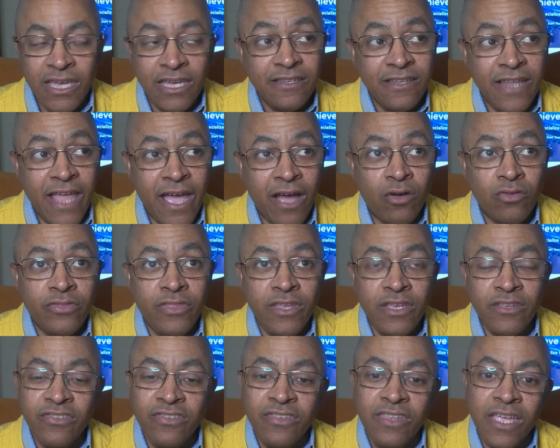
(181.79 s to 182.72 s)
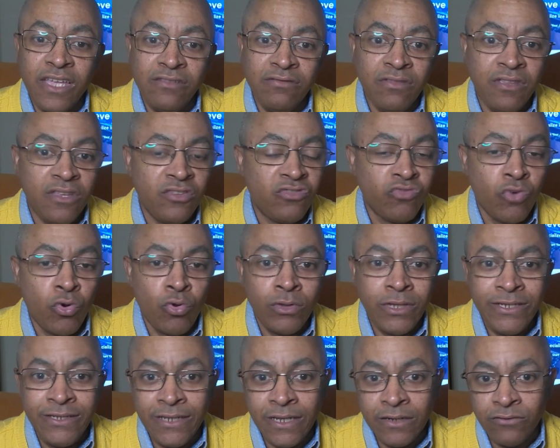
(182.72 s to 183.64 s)
Now, this
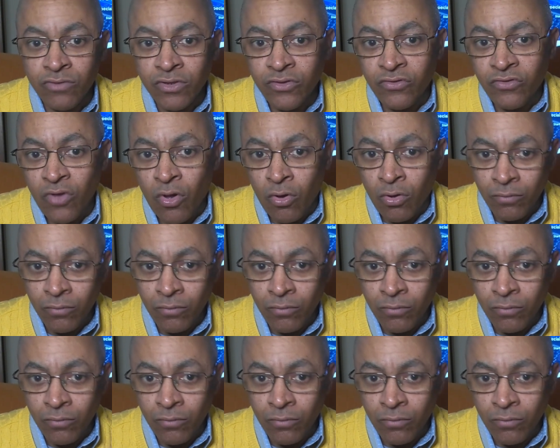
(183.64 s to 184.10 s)
ruling didn't